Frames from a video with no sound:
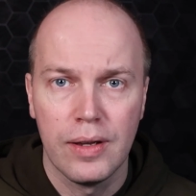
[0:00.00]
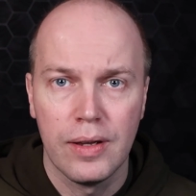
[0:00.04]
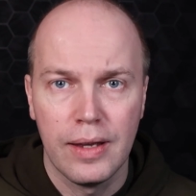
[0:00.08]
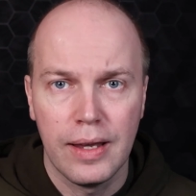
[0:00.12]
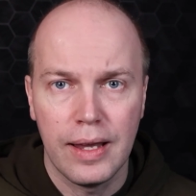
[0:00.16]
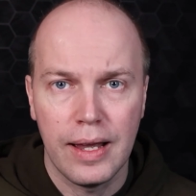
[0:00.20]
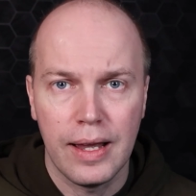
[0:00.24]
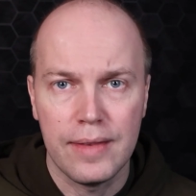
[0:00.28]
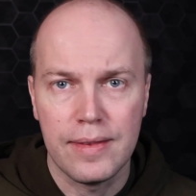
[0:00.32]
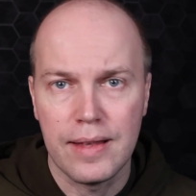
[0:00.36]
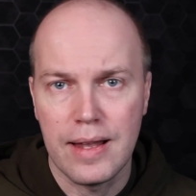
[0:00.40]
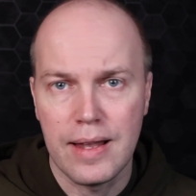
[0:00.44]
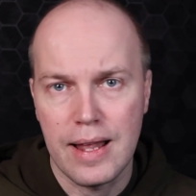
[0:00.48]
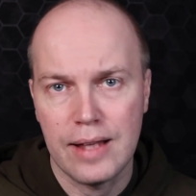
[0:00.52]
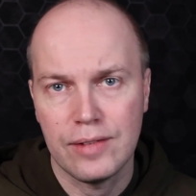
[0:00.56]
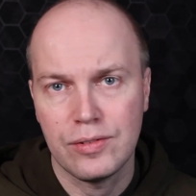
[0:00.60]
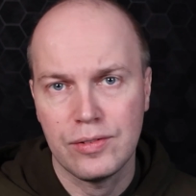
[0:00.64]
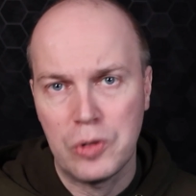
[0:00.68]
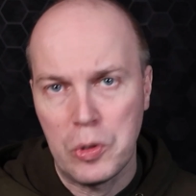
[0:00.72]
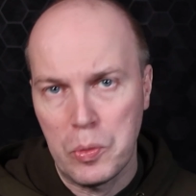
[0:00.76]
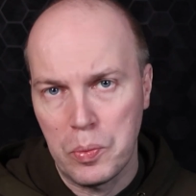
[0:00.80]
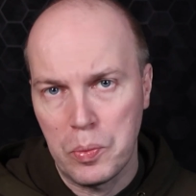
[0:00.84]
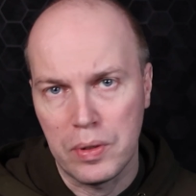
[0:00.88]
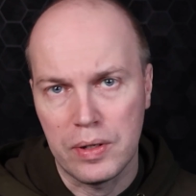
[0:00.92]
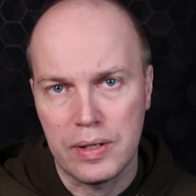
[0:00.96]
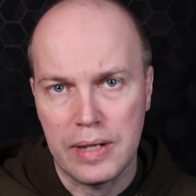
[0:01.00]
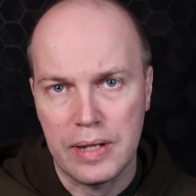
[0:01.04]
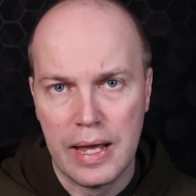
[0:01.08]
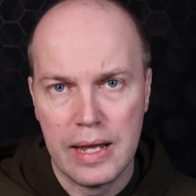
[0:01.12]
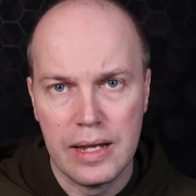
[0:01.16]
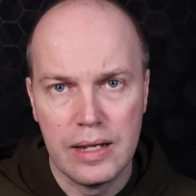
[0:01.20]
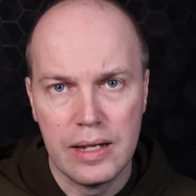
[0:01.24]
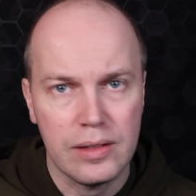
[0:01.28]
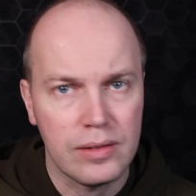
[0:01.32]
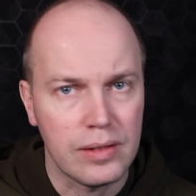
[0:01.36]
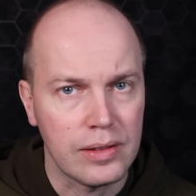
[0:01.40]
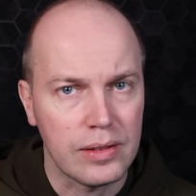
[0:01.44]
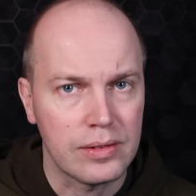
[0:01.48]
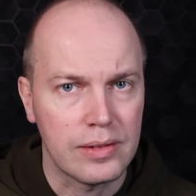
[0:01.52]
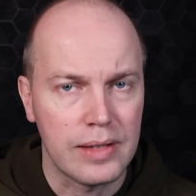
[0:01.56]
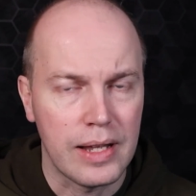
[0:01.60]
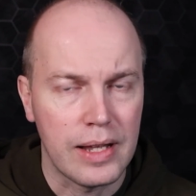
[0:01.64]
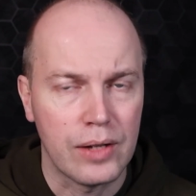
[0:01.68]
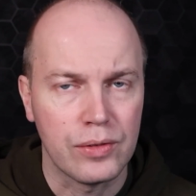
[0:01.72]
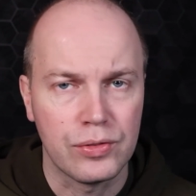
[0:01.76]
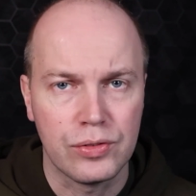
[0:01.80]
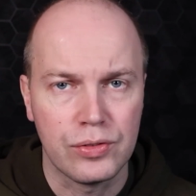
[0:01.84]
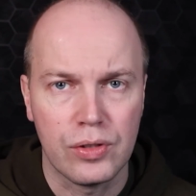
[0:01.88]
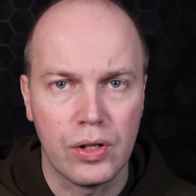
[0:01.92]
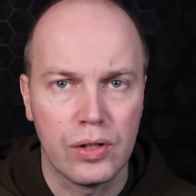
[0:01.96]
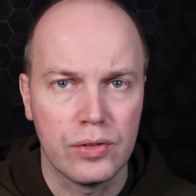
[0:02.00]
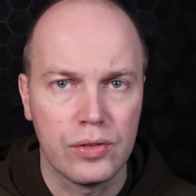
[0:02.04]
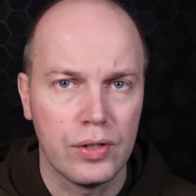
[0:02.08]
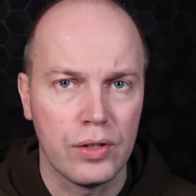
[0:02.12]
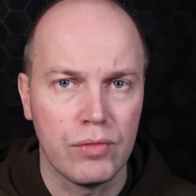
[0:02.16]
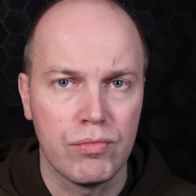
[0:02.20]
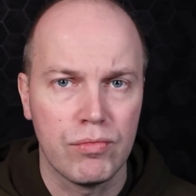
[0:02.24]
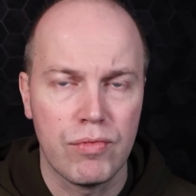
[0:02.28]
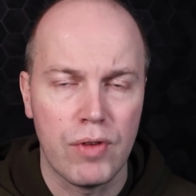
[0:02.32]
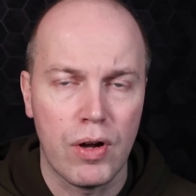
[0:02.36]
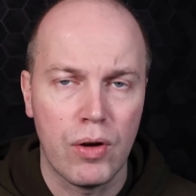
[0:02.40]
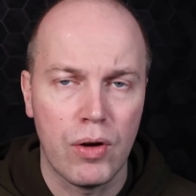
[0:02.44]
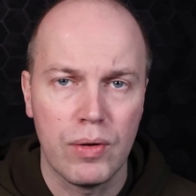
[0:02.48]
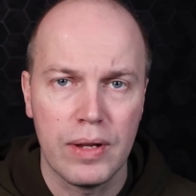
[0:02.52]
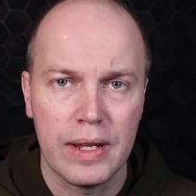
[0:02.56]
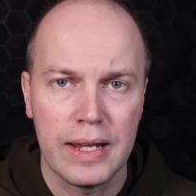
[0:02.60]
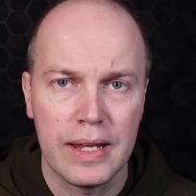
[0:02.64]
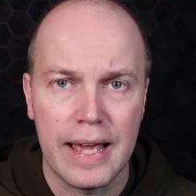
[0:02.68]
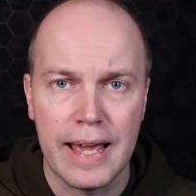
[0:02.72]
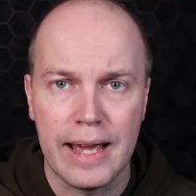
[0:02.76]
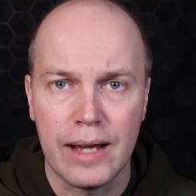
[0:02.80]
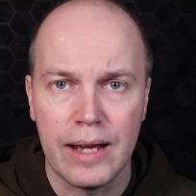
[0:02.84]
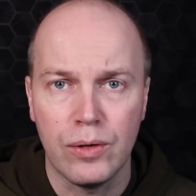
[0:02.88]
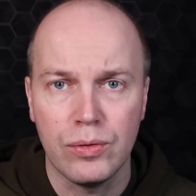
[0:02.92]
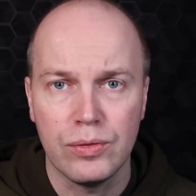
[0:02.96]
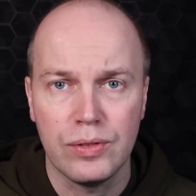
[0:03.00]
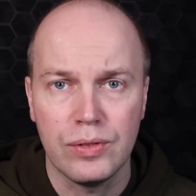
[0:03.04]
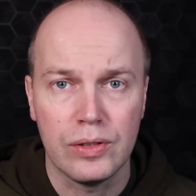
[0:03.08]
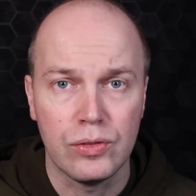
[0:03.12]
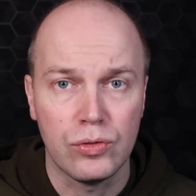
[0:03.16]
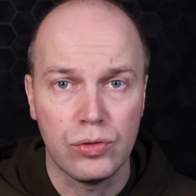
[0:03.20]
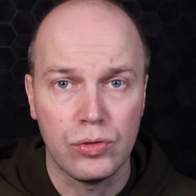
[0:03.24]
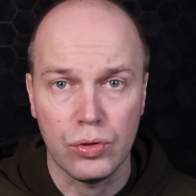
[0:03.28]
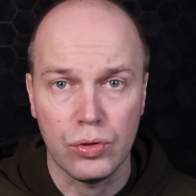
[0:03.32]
In the last couple of days, it's now started rolling out into